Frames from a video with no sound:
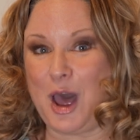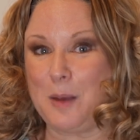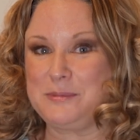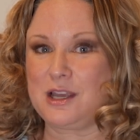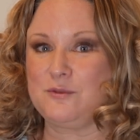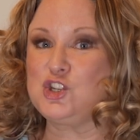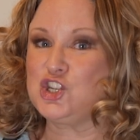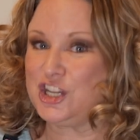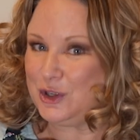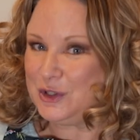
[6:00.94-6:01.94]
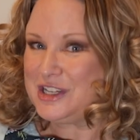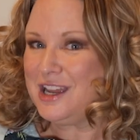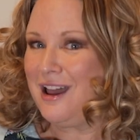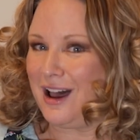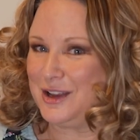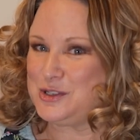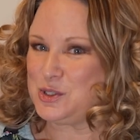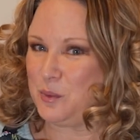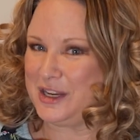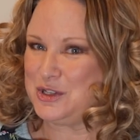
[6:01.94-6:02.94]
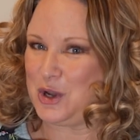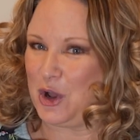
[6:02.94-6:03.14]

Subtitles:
cups of chilled, unsweetened